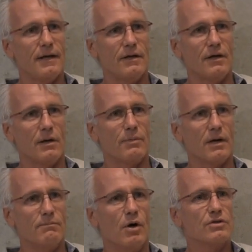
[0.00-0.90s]
and uh,
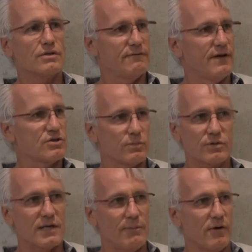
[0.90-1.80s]
but most of the
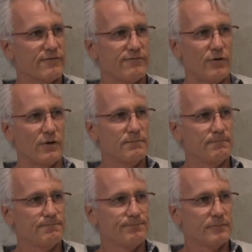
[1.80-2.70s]
vegetables came off the farm
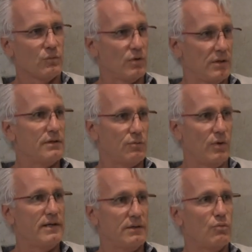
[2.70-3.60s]
when it
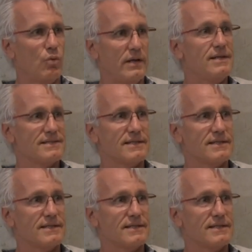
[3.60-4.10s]
when when in